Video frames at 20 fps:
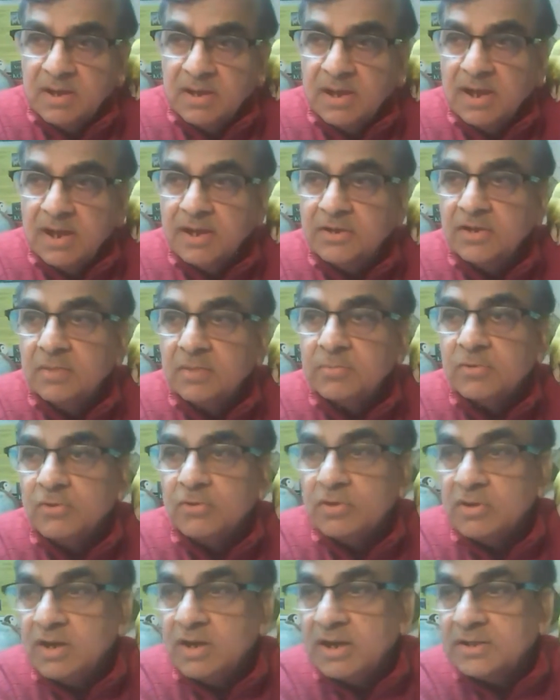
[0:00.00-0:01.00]
and of
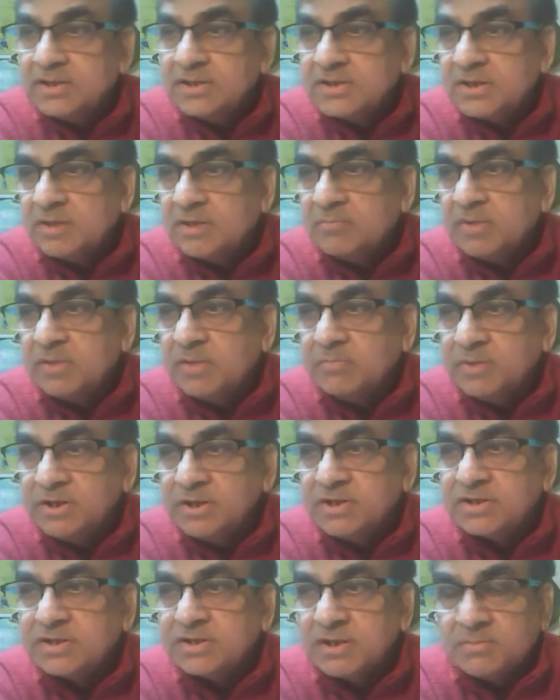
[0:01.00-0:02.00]
colonization by
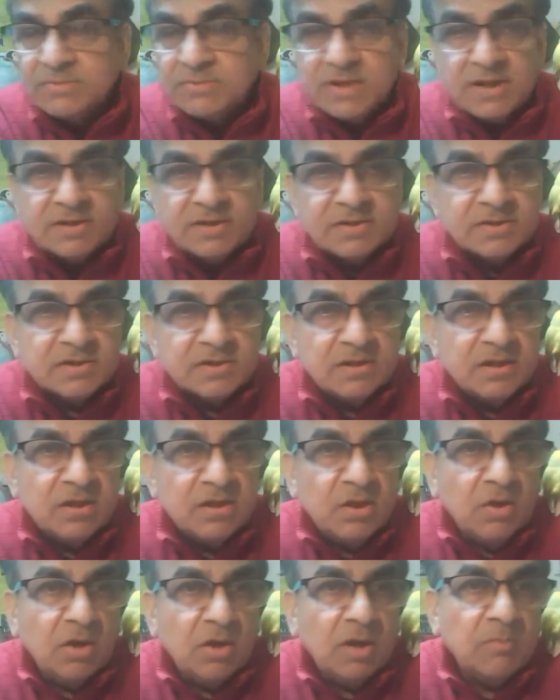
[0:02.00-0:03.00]
British subjects
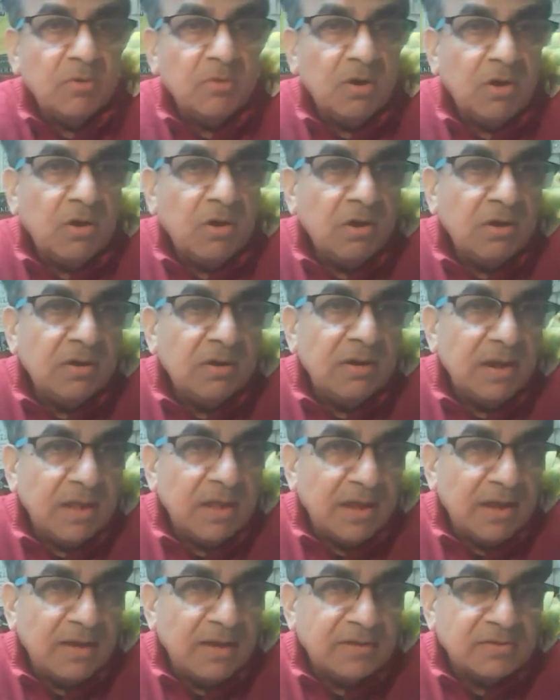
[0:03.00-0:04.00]
of all
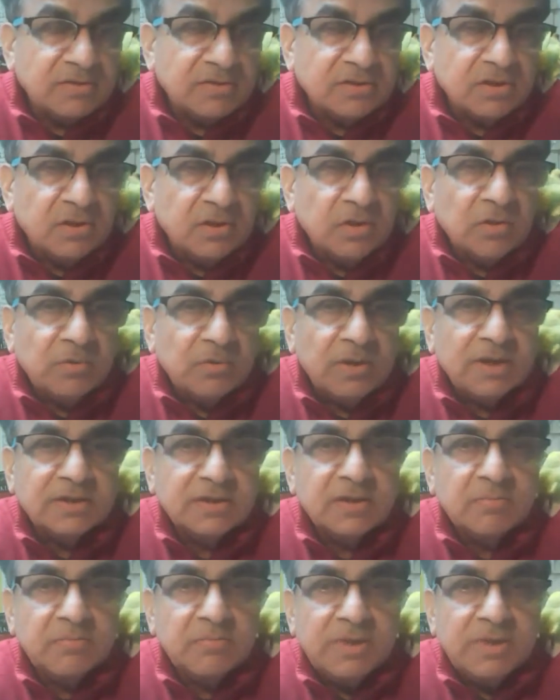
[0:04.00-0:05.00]
lands where
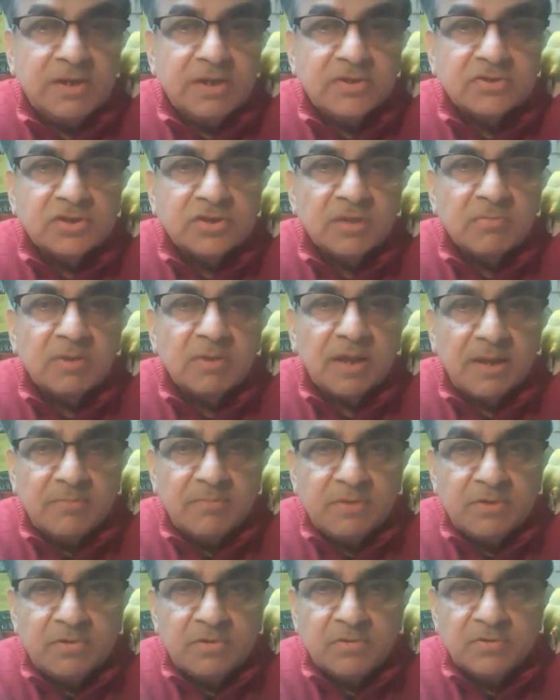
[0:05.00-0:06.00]
the means of
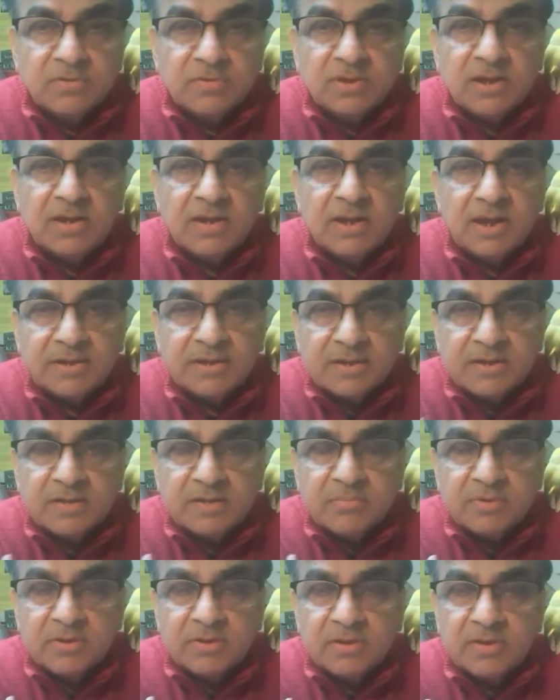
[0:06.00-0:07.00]
livelihood are
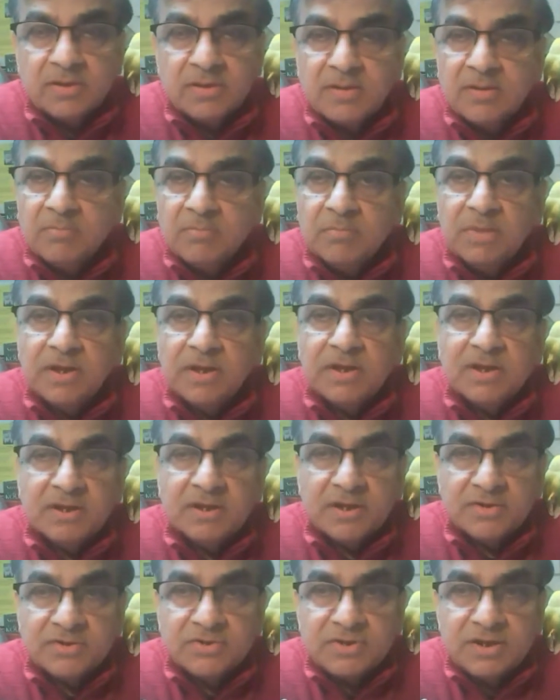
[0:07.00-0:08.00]
attainable by
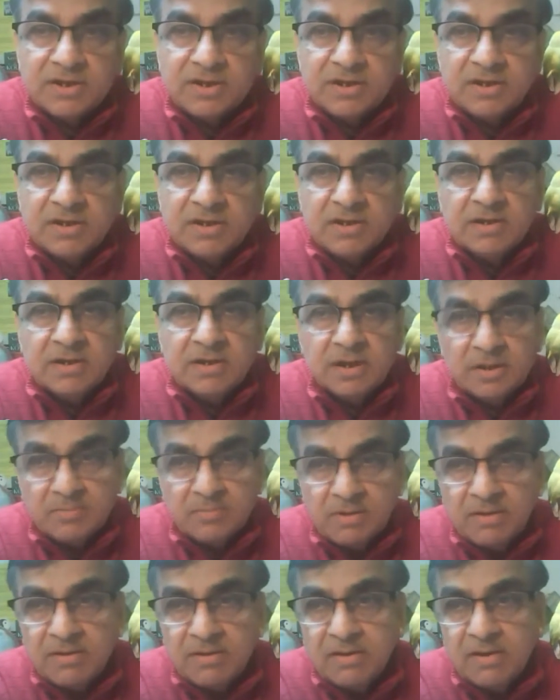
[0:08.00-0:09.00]
energy,
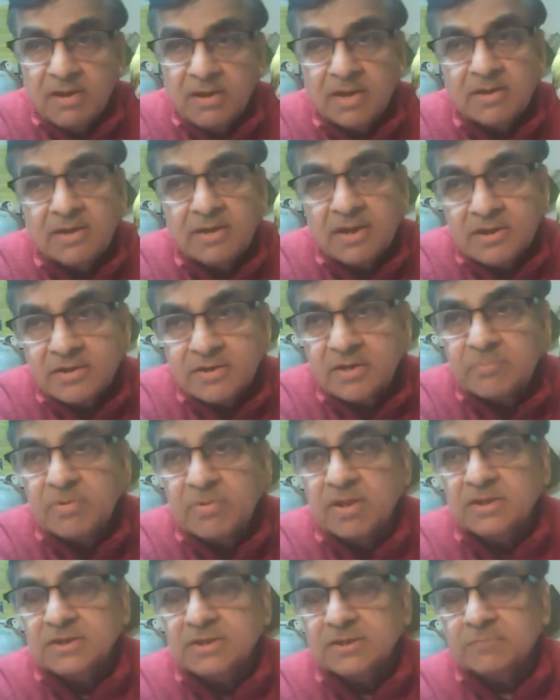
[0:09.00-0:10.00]
labor, and
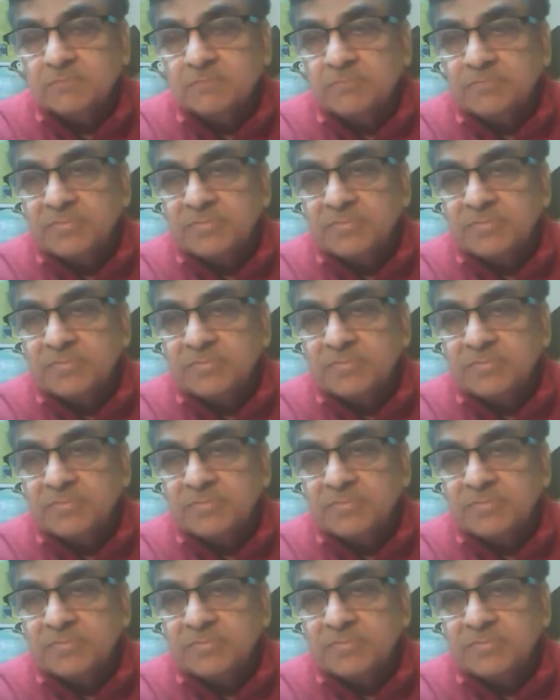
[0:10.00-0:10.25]
enterprise,